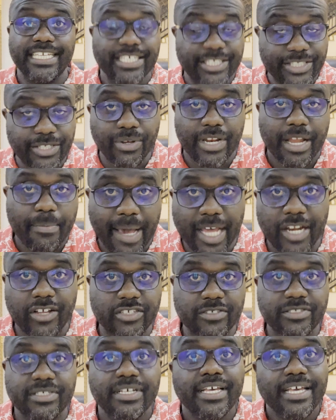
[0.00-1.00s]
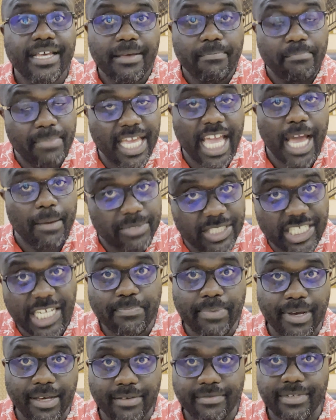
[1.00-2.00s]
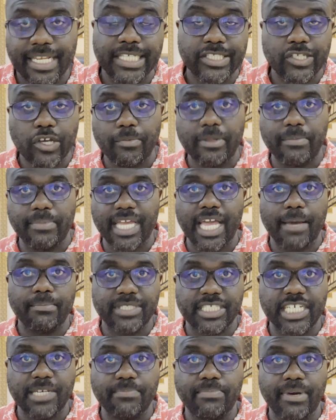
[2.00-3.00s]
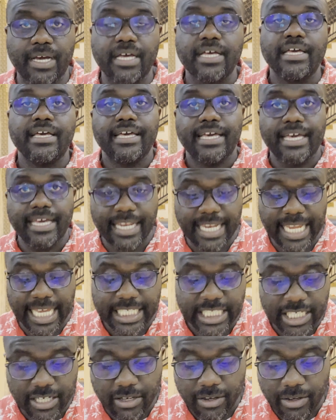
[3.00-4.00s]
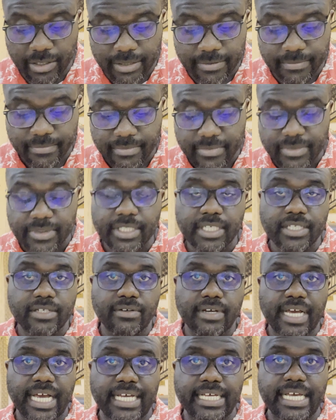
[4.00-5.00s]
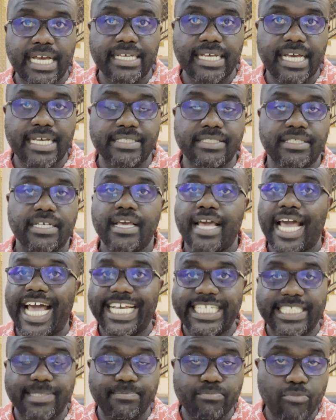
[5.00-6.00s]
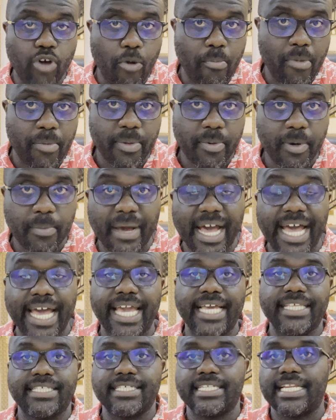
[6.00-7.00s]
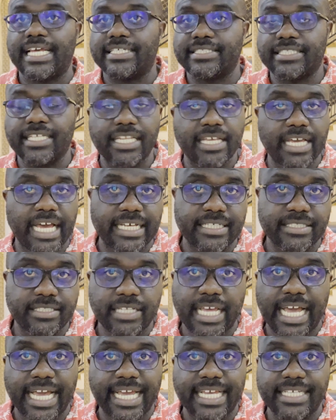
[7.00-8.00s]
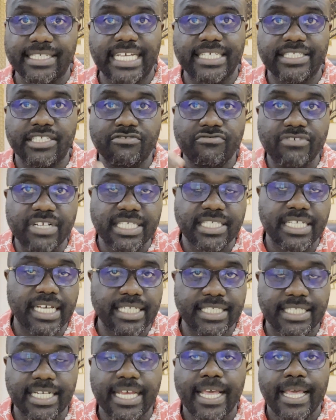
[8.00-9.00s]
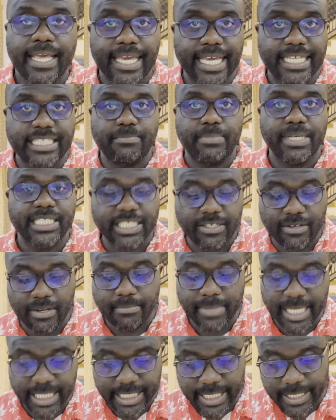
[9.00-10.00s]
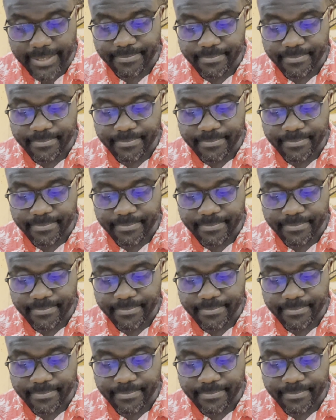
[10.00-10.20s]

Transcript: solar panels become cheaper. Let's hope they become cheaper later on, as more people buy it, and as the research gets better and better.